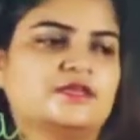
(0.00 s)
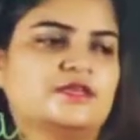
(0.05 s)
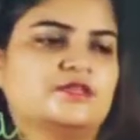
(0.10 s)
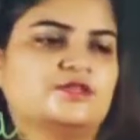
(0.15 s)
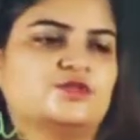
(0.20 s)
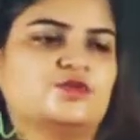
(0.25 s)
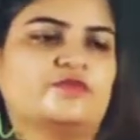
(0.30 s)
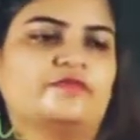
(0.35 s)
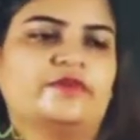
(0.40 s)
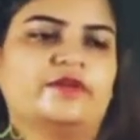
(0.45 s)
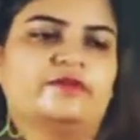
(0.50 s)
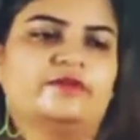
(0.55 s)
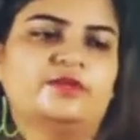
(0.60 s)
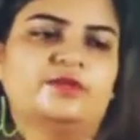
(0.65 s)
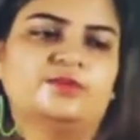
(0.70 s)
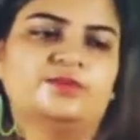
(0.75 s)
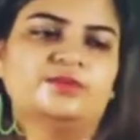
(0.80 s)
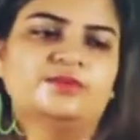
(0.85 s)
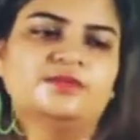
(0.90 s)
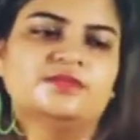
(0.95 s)
So we
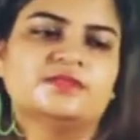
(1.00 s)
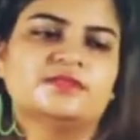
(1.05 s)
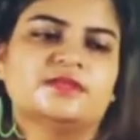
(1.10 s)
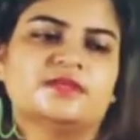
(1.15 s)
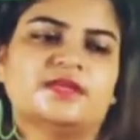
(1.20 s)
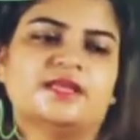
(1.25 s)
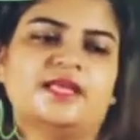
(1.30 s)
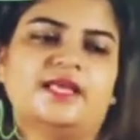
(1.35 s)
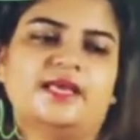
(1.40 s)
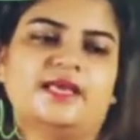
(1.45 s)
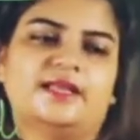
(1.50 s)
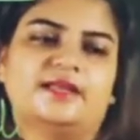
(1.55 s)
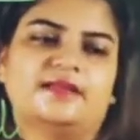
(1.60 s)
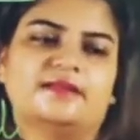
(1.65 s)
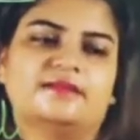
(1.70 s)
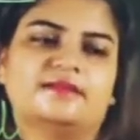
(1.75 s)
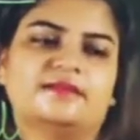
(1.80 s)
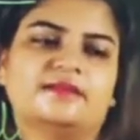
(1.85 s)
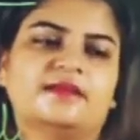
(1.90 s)
use in